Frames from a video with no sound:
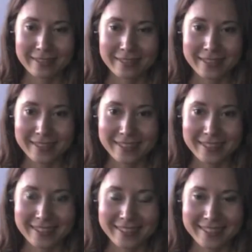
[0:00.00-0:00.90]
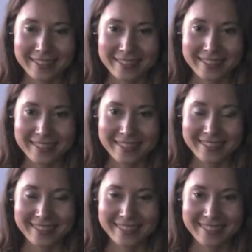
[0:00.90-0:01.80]

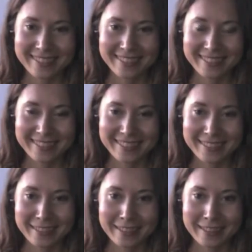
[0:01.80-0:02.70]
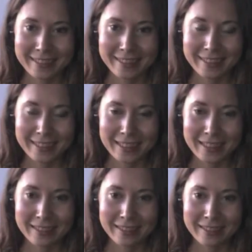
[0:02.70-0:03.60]

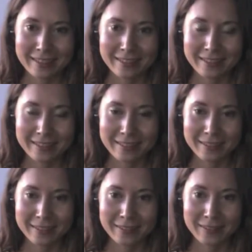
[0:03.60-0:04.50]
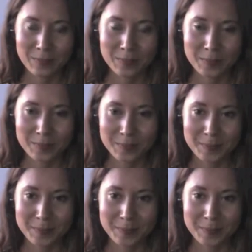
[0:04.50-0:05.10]
This person isn't speaking.